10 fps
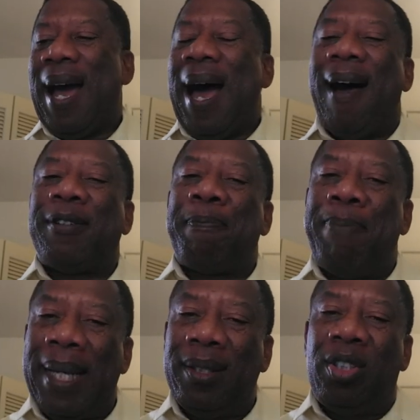I have
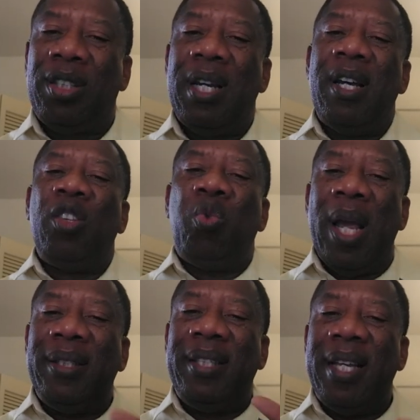spent
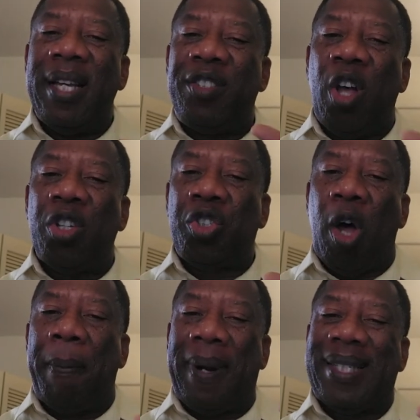20 years
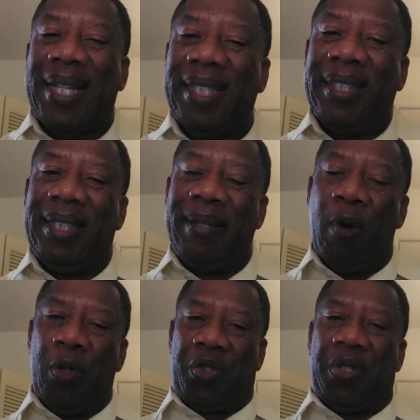non-stop researching the
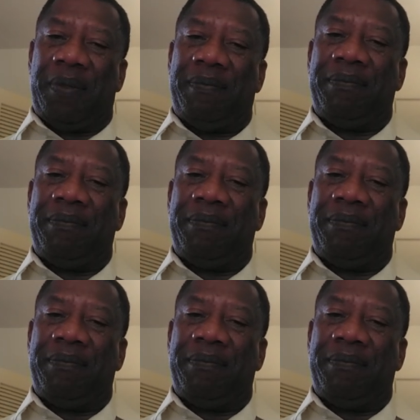Igbos.